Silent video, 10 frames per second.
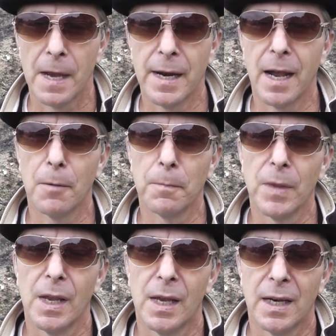Now,
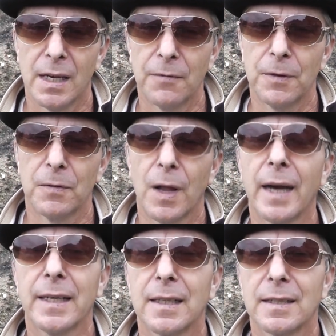if you've
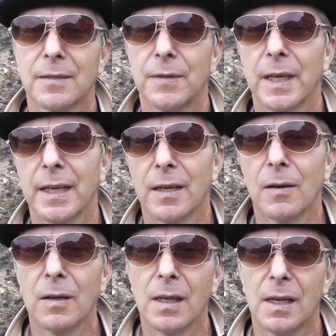liked this
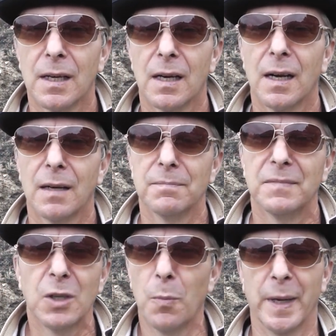video,
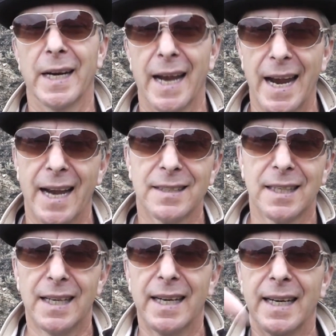don't be an
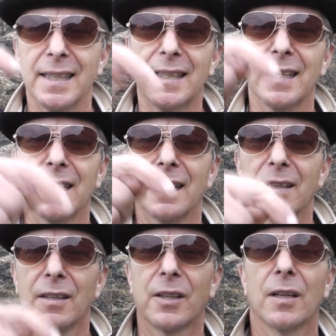ass. Hit the
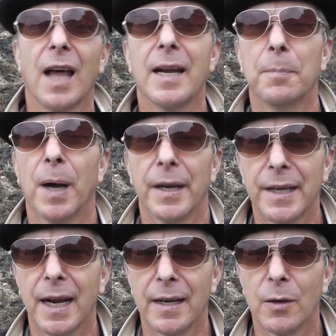like button
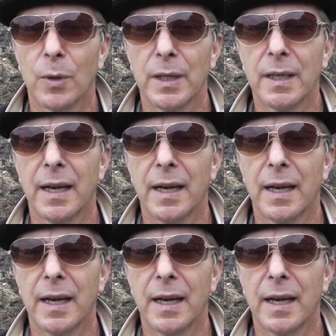down there, will you?